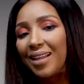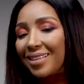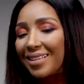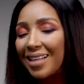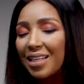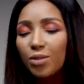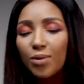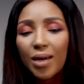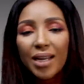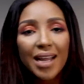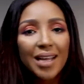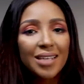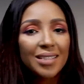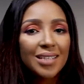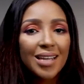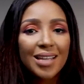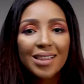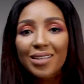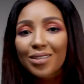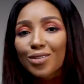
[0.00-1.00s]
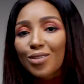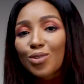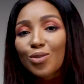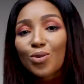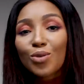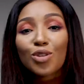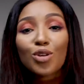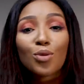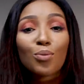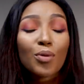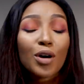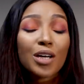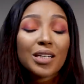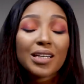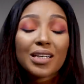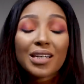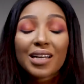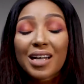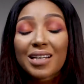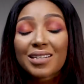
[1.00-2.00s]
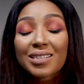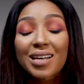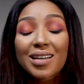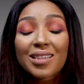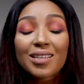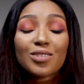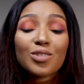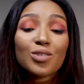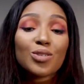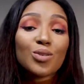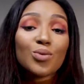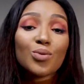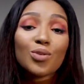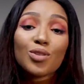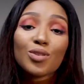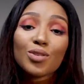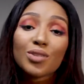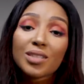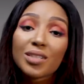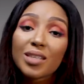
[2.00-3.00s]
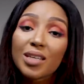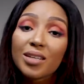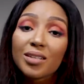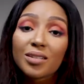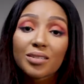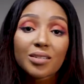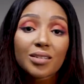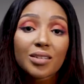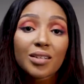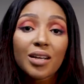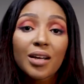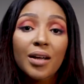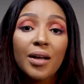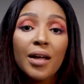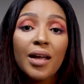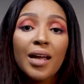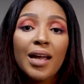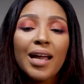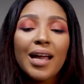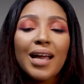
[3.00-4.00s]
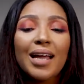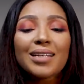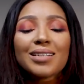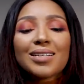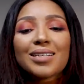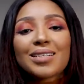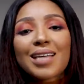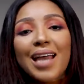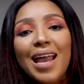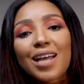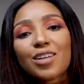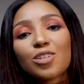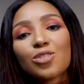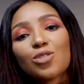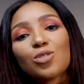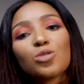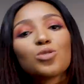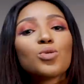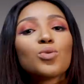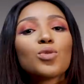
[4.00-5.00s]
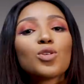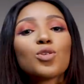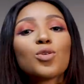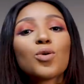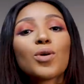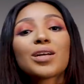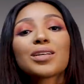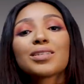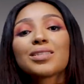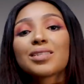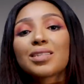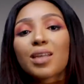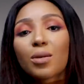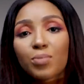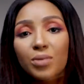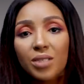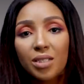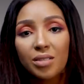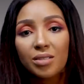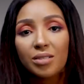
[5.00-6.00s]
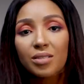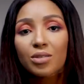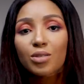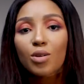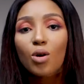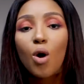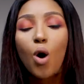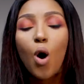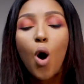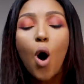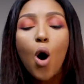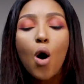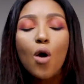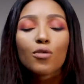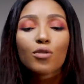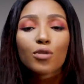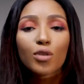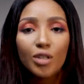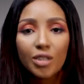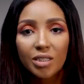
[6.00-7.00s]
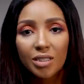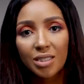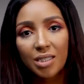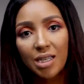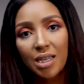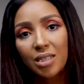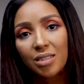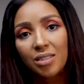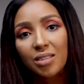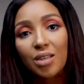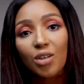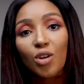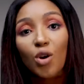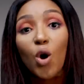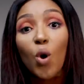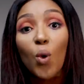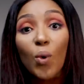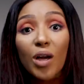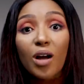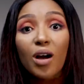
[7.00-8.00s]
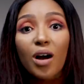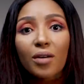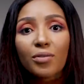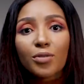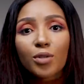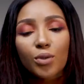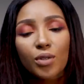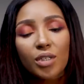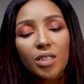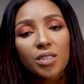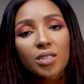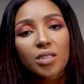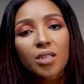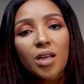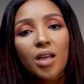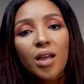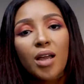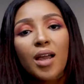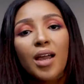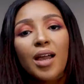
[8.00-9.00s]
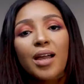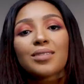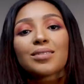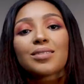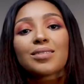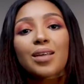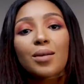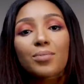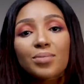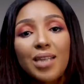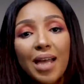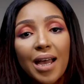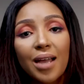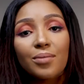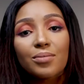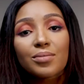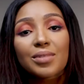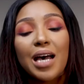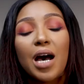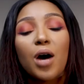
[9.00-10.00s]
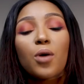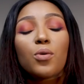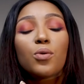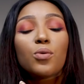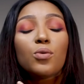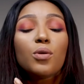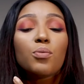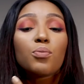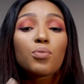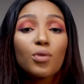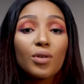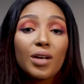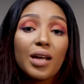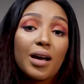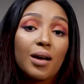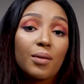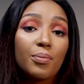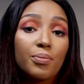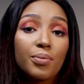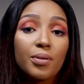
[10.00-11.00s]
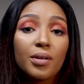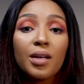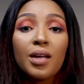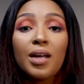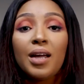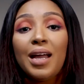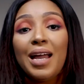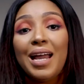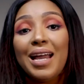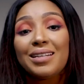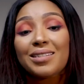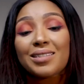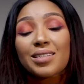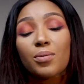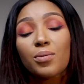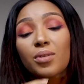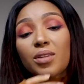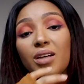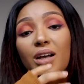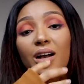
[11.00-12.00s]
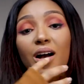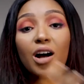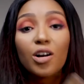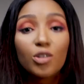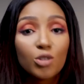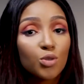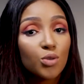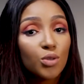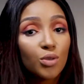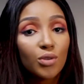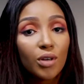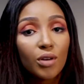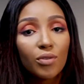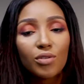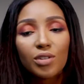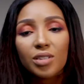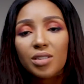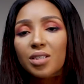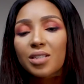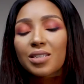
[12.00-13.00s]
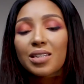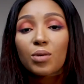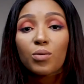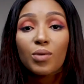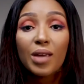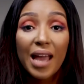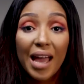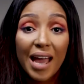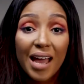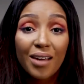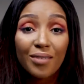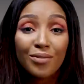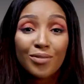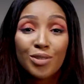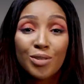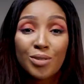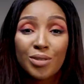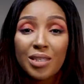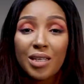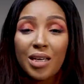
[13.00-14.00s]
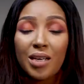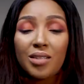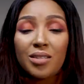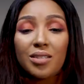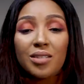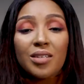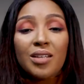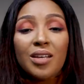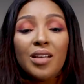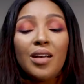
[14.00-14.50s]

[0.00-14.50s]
That's why it has nothing to do with your body and it has nothing to do with your skill. It just has to do with your acceptance of good sex and going after it. And sometimes how we were brought up and some of the cultural references that we have to sex